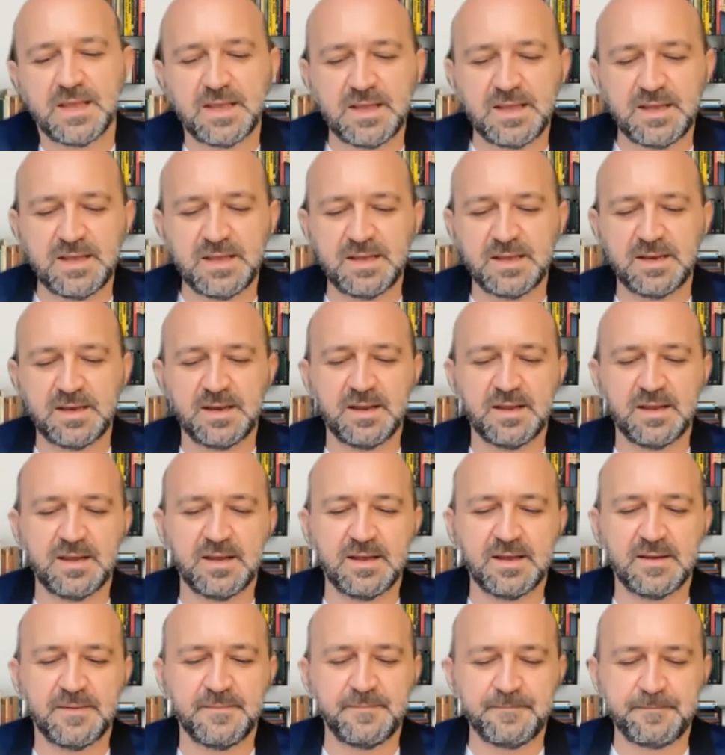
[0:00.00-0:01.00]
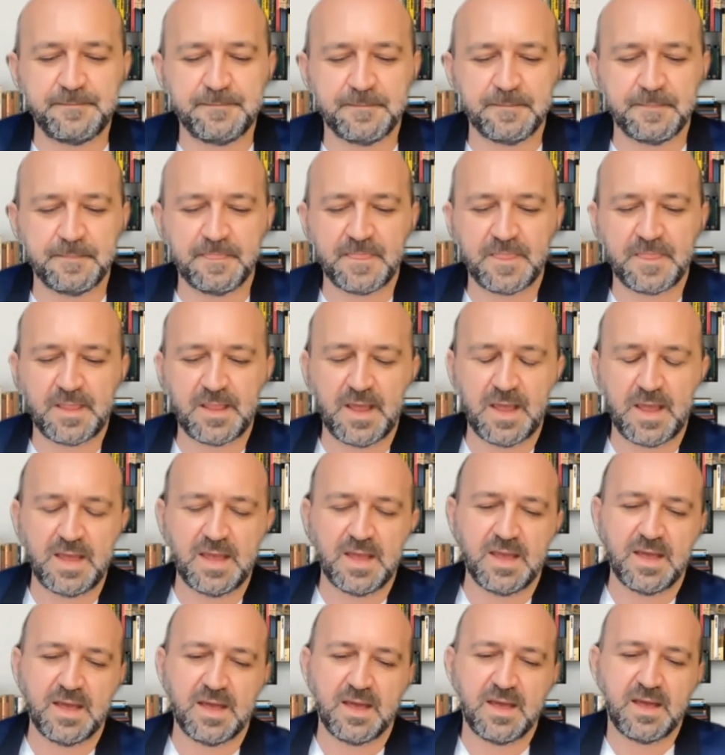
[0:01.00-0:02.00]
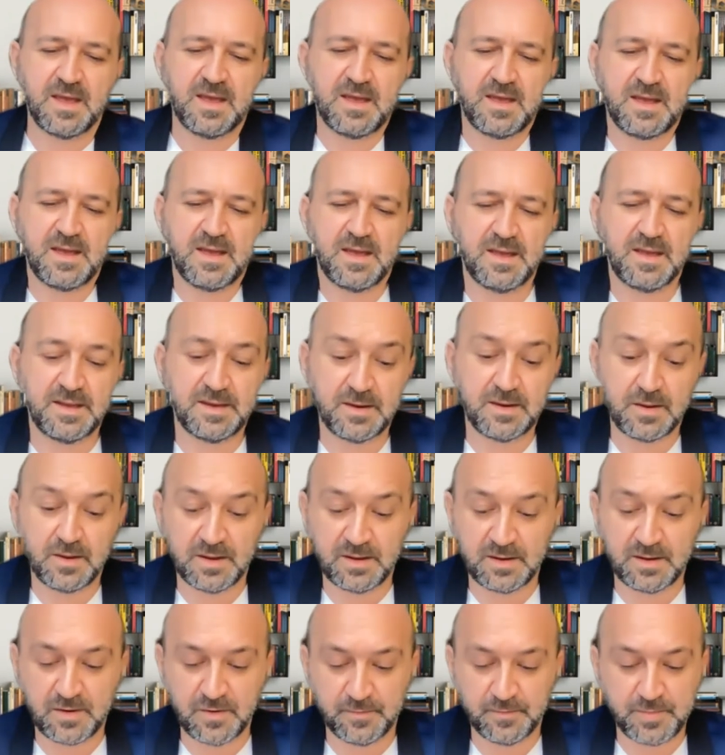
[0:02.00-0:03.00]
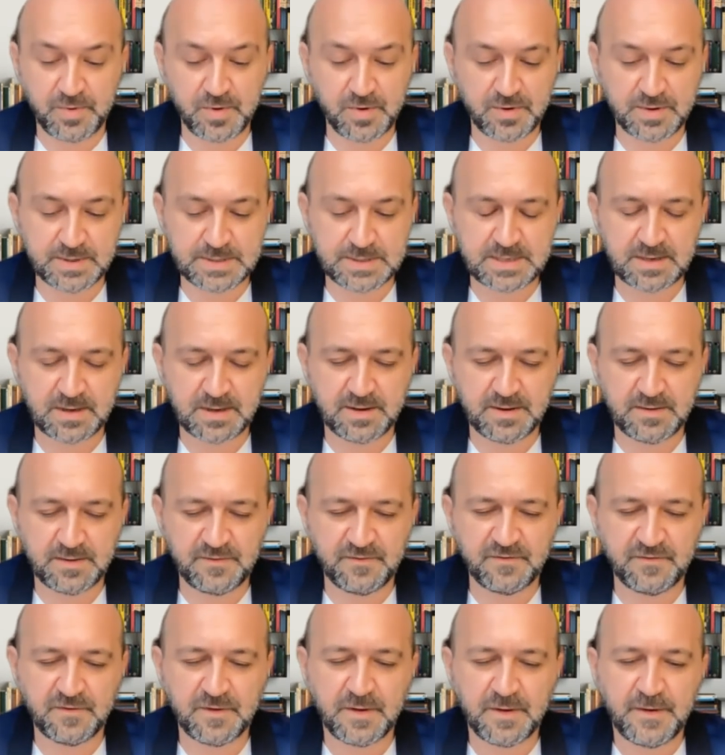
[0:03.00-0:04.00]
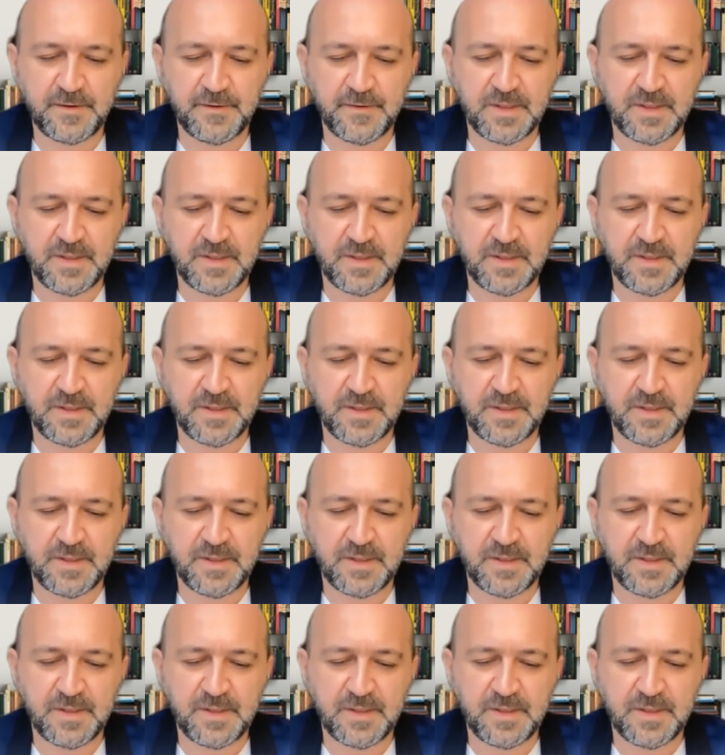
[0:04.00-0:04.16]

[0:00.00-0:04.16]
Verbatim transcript: in um, uh, in in computer science.